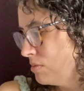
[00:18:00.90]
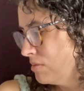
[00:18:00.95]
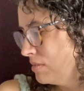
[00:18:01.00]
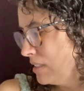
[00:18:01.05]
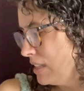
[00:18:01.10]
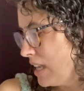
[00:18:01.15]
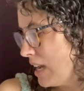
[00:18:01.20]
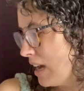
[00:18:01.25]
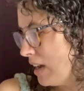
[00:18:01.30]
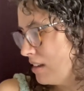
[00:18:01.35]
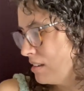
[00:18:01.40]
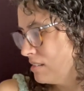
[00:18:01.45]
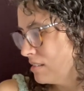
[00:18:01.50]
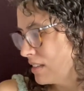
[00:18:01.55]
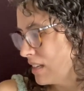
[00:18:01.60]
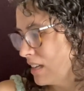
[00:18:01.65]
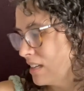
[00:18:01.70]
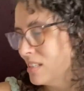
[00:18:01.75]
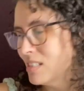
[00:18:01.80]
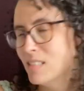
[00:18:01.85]
yeah,
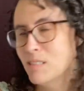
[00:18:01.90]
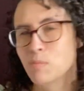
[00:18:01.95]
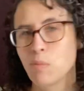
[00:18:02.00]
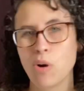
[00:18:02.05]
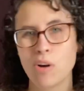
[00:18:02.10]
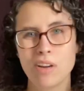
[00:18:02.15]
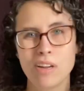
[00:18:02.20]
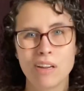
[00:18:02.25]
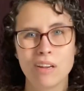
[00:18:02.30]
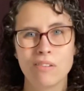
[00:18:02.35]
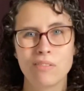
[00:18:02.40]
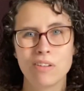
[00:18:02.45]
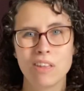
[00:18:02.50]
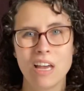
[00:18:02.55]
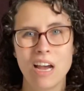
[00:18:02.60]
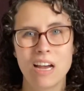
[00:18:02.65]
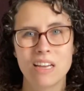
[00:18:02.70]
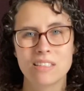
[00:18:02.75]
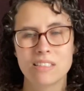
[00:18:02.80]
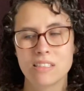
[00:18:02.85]
kind of smarting over
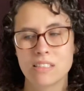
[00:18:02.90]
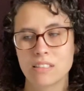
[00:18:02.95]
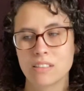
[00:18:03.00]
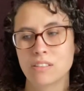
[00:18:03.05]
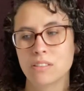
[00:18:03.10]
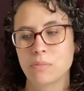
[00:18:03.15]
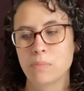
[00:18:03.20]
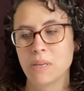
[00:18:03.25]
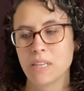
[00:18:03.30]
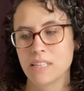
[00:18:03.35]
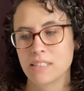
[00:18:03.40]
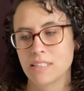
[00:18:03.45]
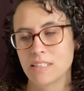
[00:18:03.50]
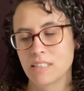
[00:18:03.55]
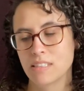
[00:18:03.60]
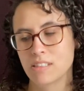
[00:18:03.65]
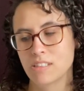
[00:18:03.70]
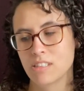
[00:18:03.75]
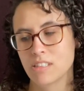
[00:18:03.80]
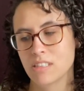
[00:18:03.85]
that still, because
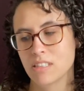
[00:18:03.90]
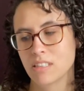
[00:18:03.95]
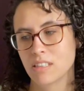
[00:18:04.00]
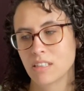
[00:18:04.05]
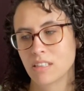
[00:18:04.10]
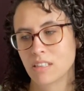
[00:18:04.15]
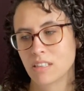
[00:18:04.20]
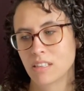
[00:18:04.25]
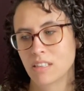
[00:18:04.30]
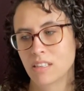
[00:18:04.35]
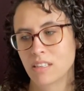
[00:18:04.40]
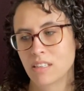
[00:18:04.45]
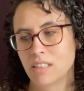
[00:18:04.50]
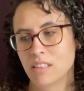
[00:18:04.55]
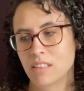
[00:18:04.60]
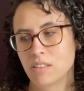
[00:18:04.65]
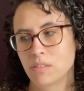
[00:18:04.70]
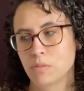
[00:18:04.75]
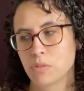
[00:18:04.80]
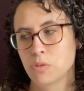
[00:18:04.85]
it just
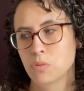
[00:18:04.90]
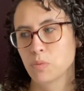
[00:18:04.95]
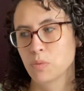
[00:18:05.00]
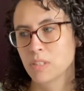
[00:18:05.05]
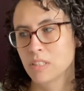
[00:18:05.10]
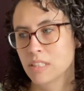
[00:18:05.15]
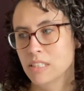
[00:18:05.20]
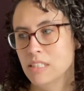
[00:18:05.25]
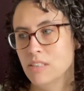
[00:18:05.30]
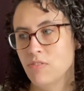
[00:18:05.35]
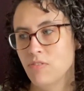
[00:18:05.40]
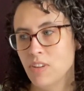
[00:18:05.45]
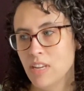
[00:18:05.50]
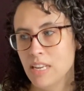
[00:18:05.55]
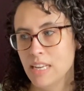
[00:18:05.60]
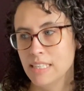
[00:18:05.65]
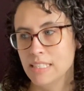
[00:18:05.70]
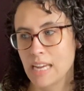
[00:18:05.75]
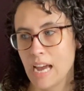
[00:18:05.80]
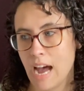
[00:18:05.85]
was really
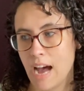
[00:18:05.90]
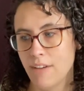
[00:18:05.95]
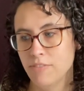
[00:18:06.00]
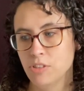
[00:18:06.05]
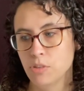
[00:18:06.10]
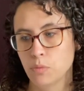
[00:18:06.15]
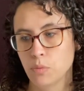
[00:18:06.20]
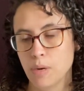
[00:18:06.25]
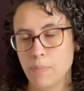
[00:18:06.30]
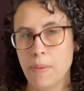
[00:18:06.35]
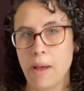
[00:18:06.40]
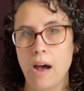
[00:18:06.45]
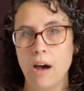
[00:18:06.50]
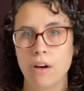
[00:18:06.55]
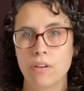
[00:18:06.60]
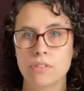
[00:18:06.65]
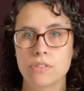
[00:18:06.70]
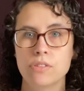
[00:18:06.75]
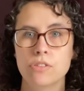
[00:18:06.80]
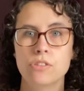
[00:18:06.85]
defeating to have to rip
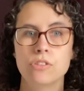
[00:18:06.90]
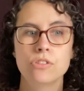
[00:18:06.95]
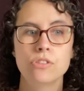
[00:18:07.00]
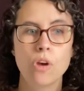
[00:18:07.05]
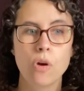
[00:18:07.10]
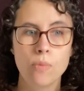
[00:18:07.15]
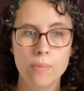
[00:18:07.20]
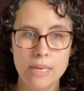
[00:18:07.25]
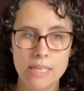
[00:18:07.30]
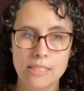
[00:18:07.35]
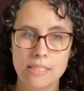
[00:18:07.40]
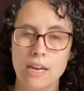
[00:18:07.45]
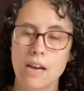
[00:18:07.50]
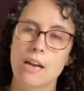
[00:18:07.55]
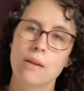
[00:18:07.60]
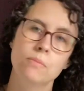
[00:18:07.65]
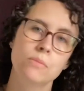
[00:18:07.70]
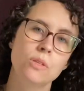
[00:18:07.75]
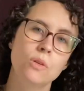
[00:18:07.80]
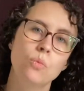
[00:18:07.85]
out so many
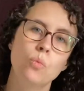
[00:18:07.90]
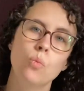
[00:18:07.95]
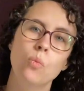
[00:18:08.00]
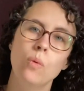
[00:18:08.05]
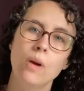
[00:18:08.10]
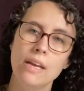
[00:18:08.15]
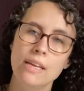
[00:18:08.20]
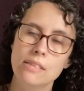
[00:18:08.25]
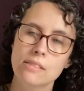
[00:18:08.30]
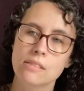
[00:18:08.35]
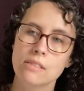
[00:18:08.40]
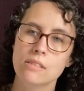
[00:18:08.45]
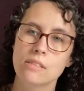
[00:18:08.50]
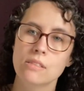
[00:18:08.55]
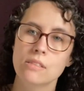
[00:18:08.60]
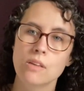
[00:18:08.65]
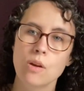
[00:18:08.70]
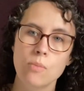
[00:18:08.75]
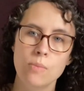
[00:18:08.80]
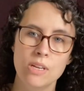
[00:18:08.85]
times and waste
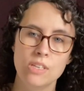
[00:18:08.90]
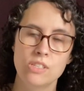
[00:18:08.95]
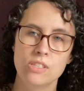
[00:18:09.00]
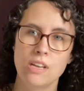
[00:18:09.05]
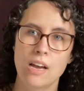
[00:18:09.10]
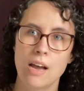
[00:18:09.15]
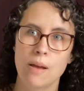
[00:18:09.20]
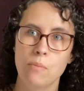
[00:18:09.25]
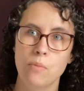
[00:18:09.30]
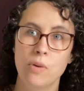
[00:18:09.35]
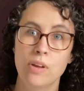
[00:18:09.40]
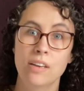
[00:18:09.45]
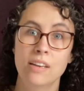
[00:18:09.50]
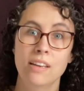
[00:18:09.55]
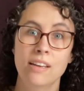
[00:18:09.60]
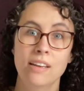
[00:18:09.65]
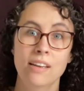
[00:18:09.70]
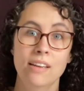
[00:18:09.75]
so much time when,